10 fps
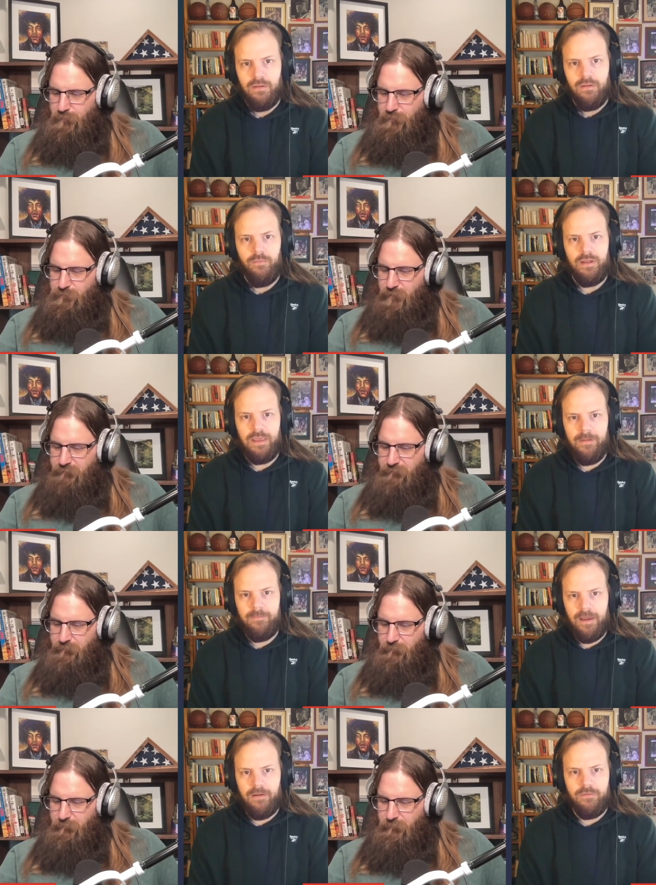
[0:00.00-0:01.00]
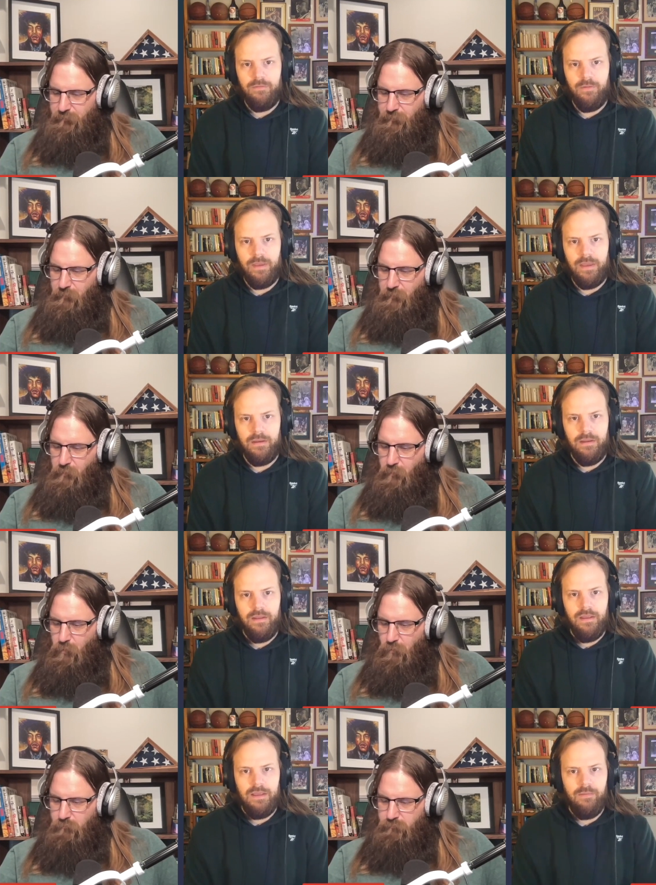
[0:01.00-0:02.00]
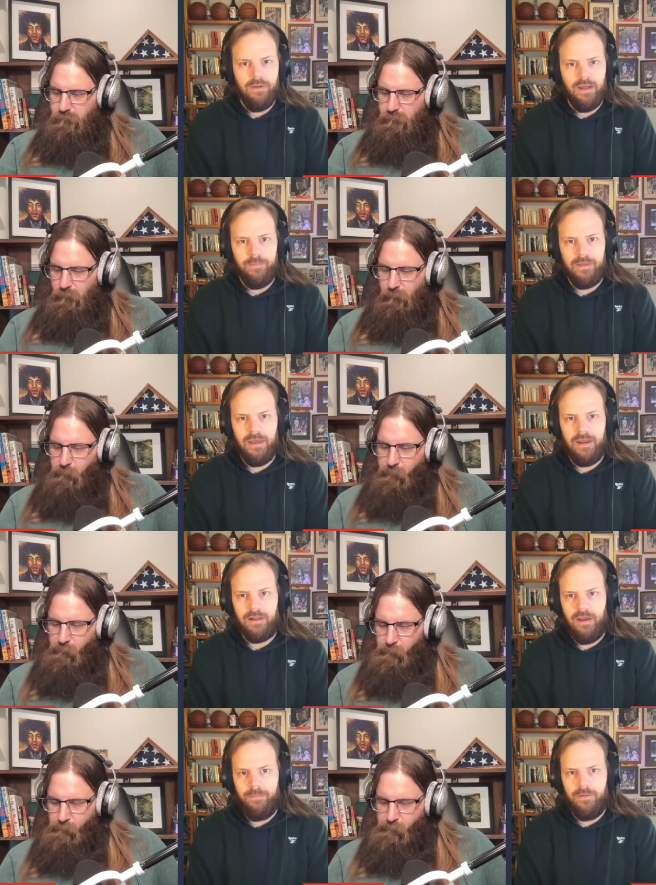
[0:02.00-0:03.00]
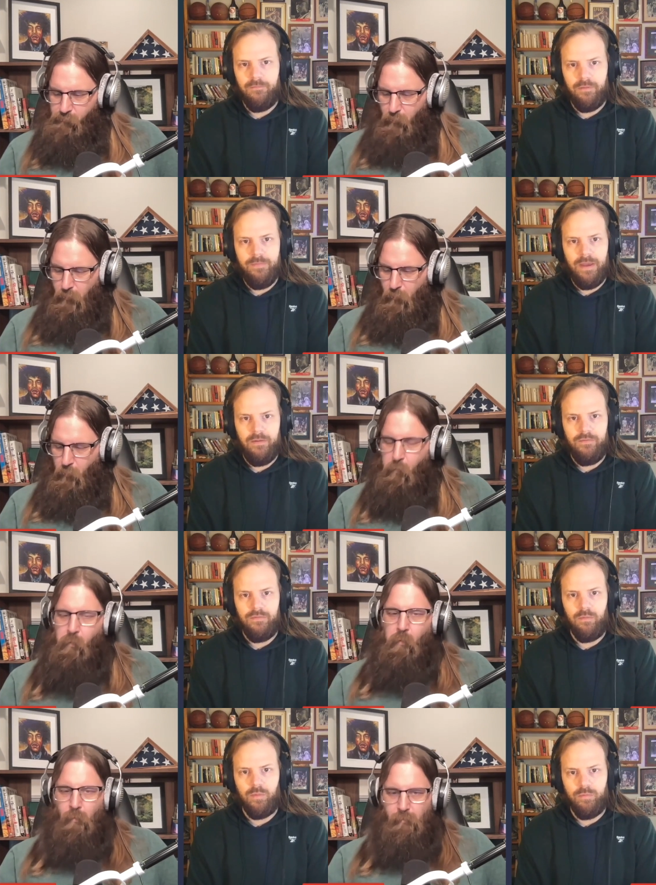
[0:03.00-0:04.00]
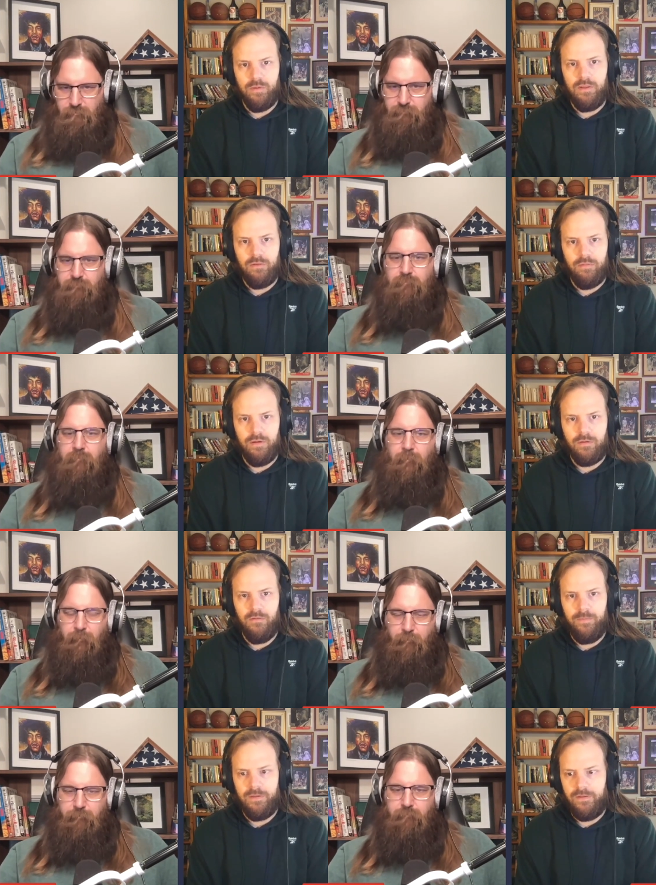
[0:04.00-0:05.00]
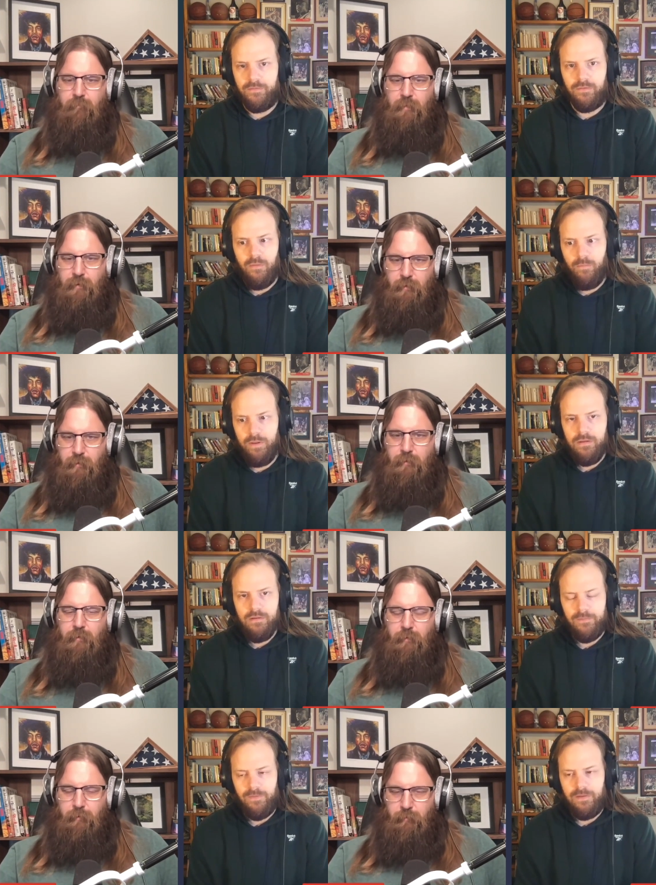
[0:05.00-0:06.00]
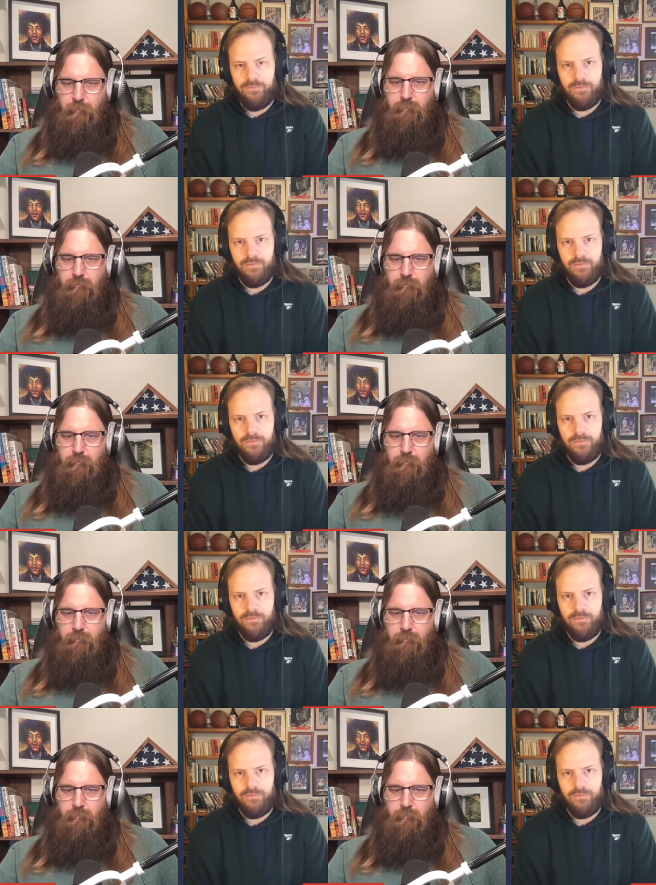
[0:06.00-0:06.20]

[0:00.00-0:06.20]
Speaker 1: when it Rough. came down to it, man, he went up and got a couple of rebounds that were really critical because we could defend for